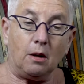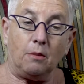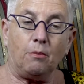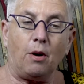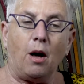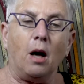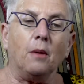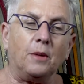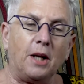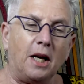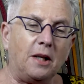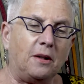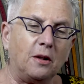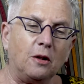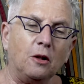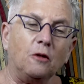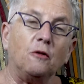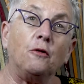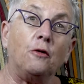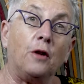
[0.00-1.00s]
Palm dates
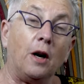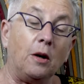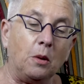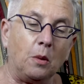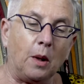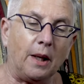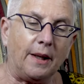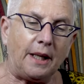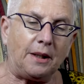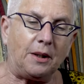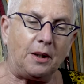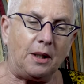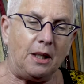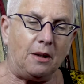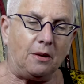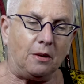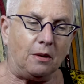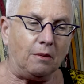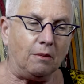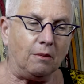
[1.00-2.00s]
did very well that
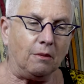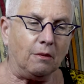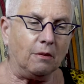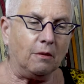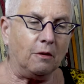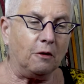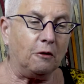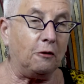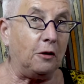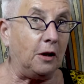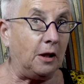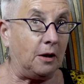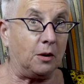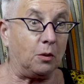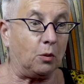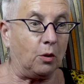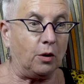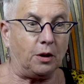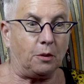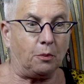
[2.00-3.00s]
season. Figs
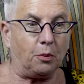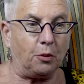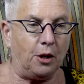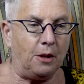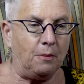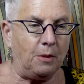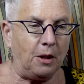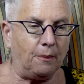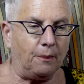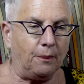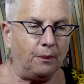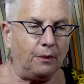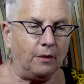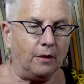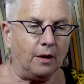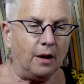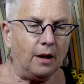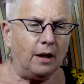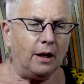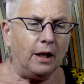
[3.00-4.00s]
were at a premium.
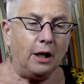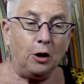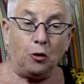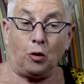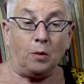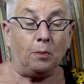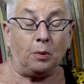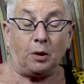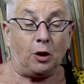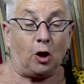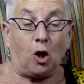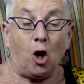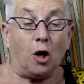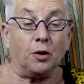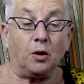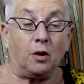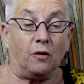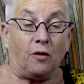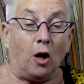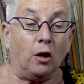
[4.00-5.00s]
He tripled the
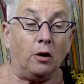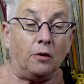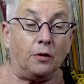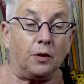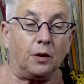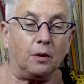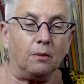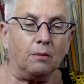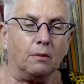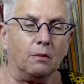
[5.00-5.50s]
cost of olives.